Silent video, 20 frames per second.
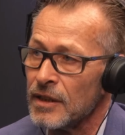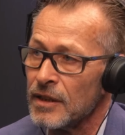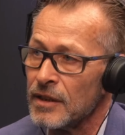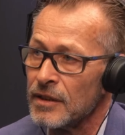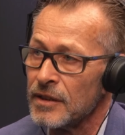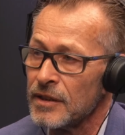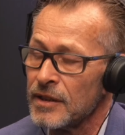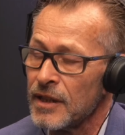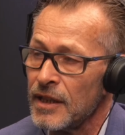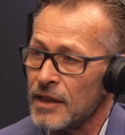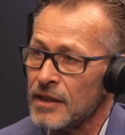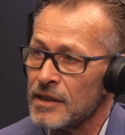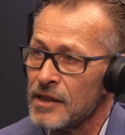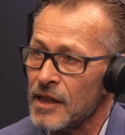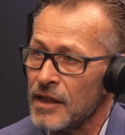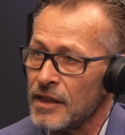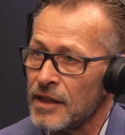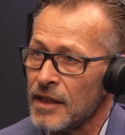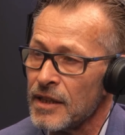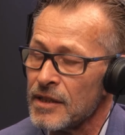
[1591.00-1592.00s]
the
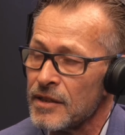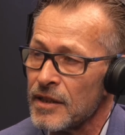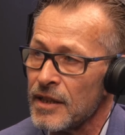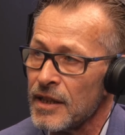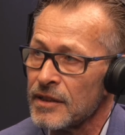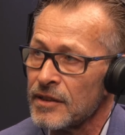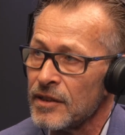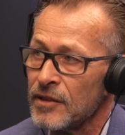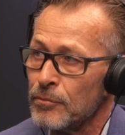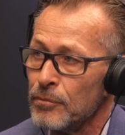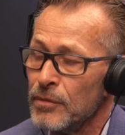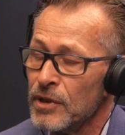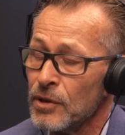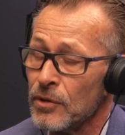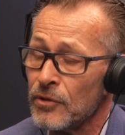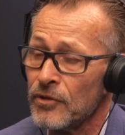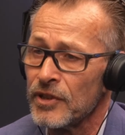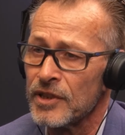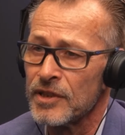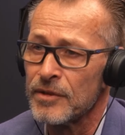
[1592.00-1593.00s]
KSA has acted
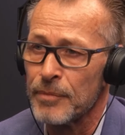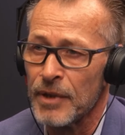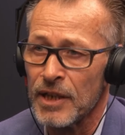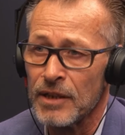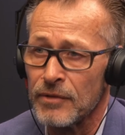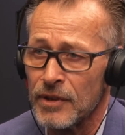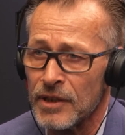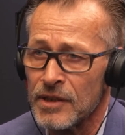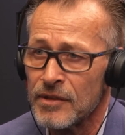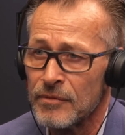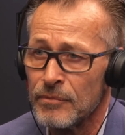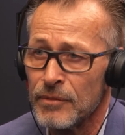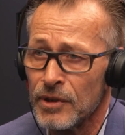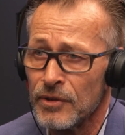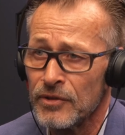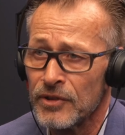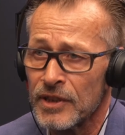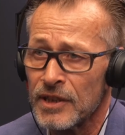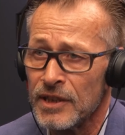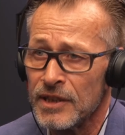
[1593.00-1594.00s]
beyond its powers,
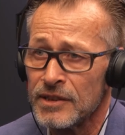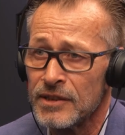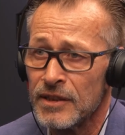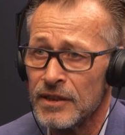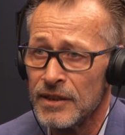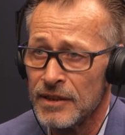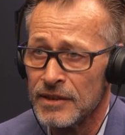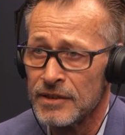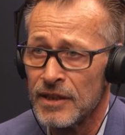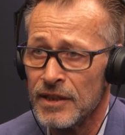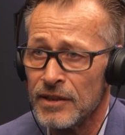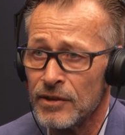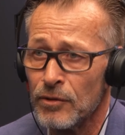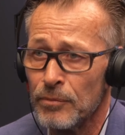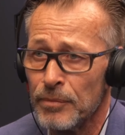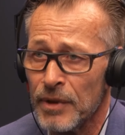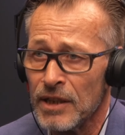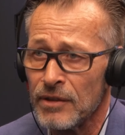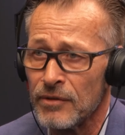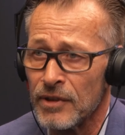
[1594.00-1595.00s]
beyond its, legal
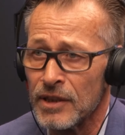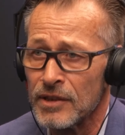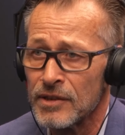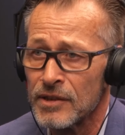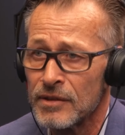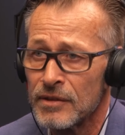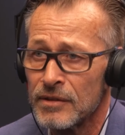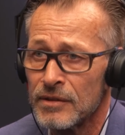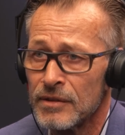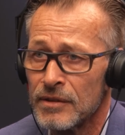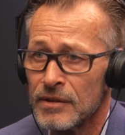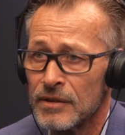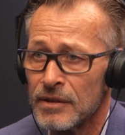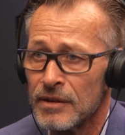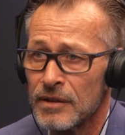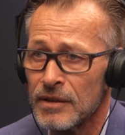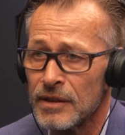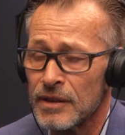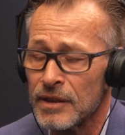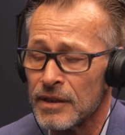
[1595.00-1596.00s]
powers.
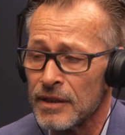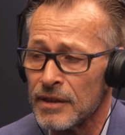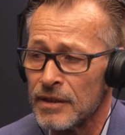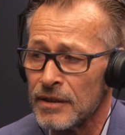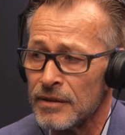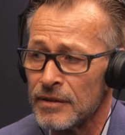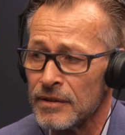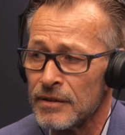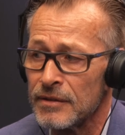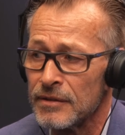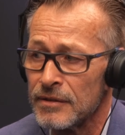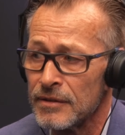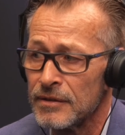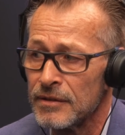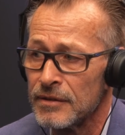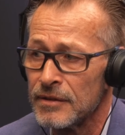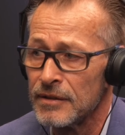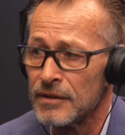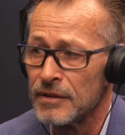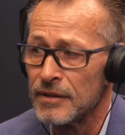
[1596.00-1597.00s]
And
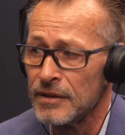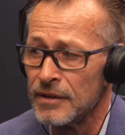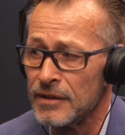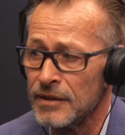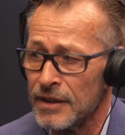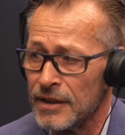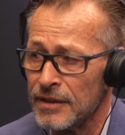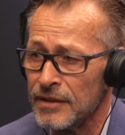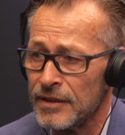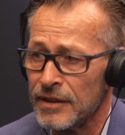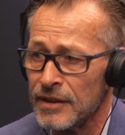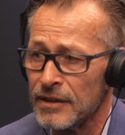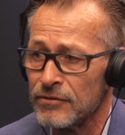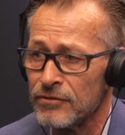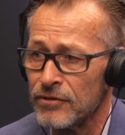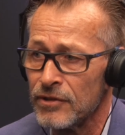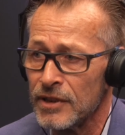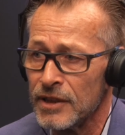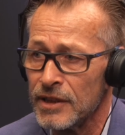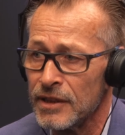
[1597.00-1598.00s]
in the end,
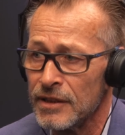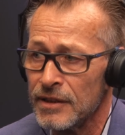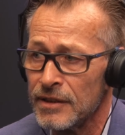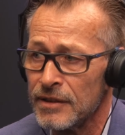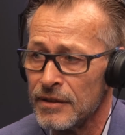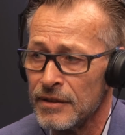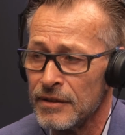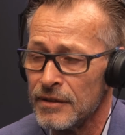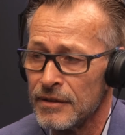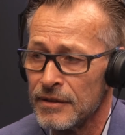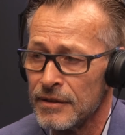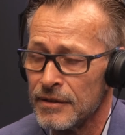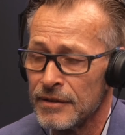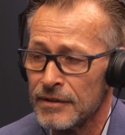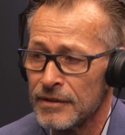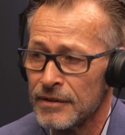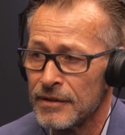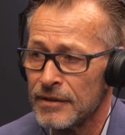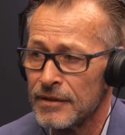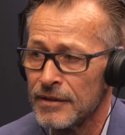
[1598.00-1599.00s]
therefore, it,
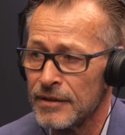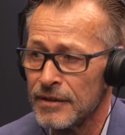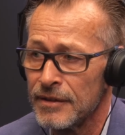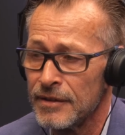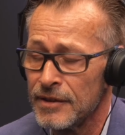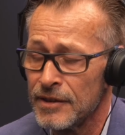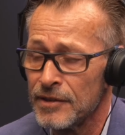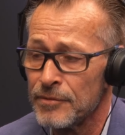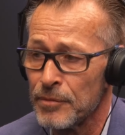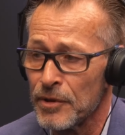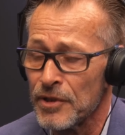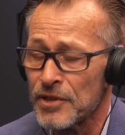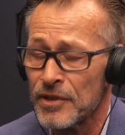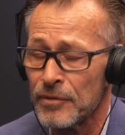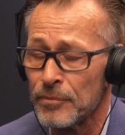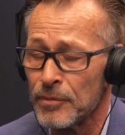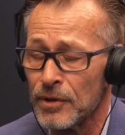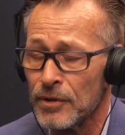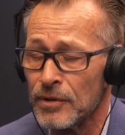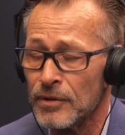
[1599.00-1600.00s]
it is
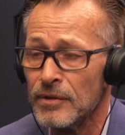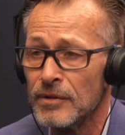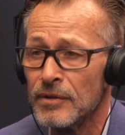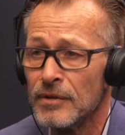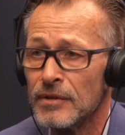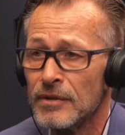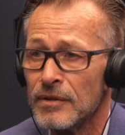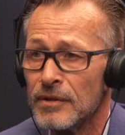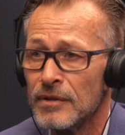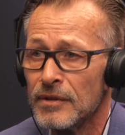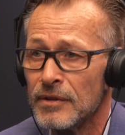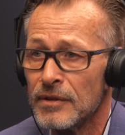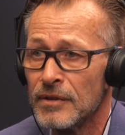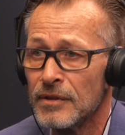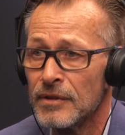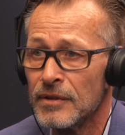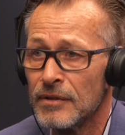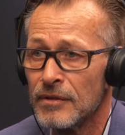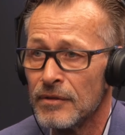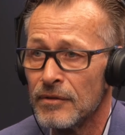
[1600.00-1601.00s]
possible
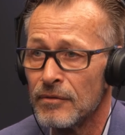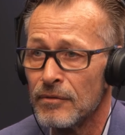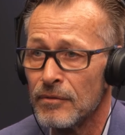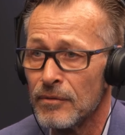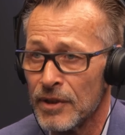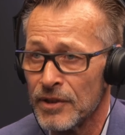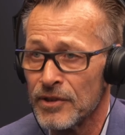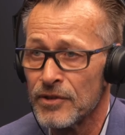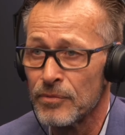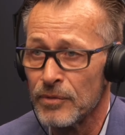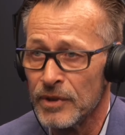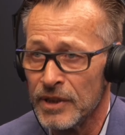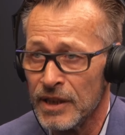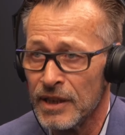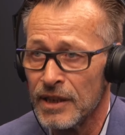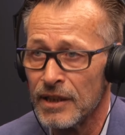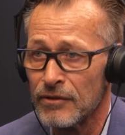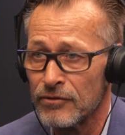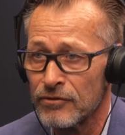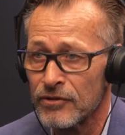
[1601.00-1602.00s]
once we
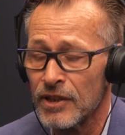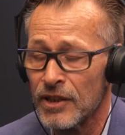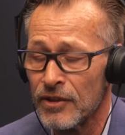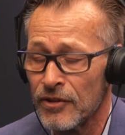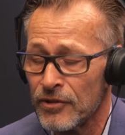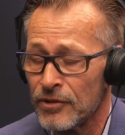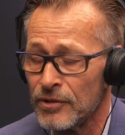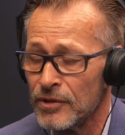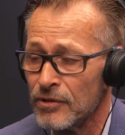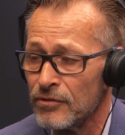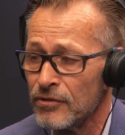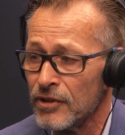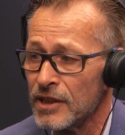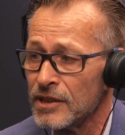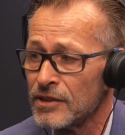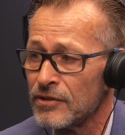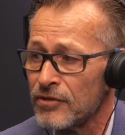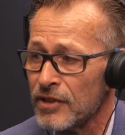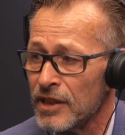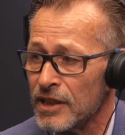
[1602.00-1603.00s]
have gone through the
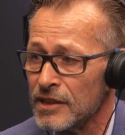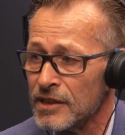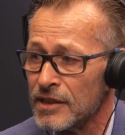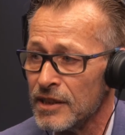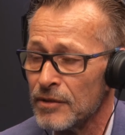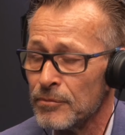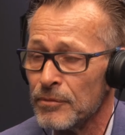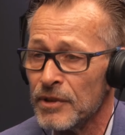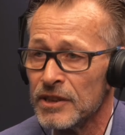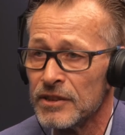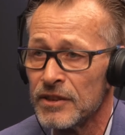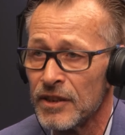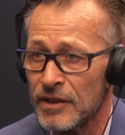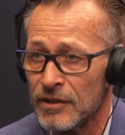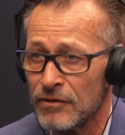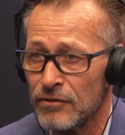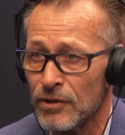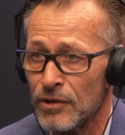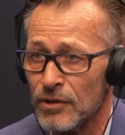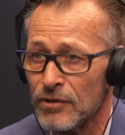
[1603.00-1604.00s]
first phase, the
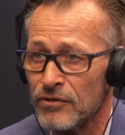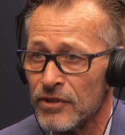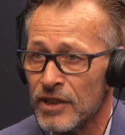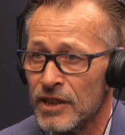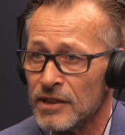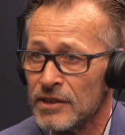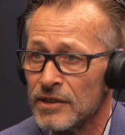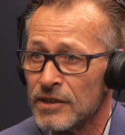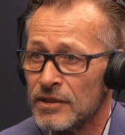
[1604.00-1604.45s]
administrative law phase,